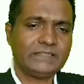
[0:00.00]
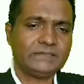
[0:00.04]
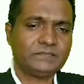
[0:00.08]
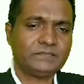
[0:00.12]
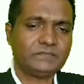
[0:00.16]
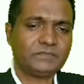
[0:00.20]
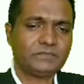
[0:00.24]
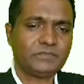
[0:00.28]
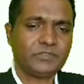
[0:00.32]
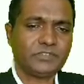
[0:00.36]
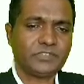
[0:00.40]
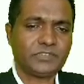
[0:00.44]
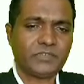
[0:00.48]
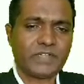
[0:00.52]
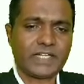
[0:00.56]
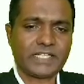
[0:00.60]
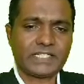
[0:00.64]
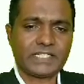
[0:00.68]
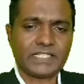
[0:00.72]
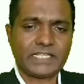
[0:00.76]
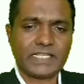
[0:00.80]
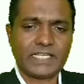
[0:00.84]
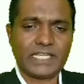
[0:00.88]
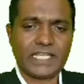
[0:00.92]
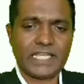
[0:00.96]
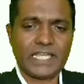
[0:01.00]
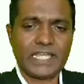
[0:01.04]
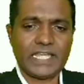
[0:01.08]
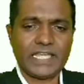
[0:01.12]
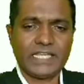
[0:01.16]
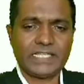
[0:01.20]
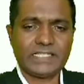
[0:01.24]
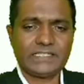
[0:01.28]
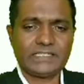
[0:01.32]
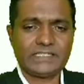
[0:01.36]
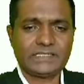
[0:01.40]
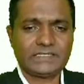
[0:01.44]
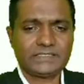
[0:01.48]
means vector A
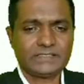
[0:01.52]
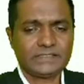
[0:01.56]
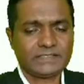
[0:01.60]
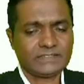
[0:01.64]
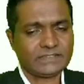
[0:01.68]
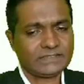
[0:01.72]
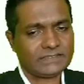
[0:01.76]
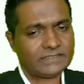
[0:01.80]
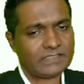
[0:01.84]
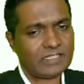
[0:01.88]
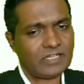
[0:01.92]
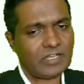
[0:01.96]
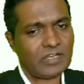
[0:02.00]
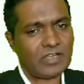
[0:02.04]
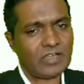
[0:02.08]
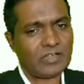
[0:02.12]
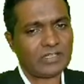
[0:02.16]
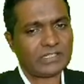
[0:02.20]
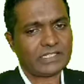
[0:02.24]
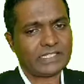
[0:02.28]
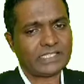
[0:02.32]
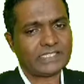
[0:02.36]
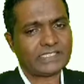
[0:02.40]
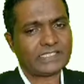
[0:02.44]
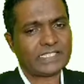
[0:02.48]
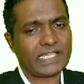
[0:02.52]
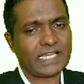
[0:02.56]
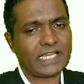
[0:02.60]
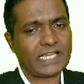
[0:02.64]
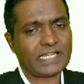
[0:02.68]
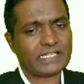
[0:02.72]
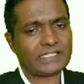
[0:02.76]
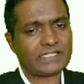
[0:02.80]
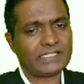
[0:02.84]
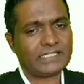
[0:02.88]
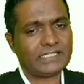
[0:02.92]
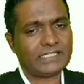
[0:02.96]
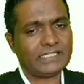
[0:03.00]
is along this
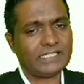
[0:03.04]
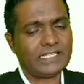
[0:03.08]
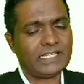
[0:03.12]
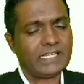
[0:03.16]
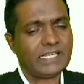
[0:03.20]
direction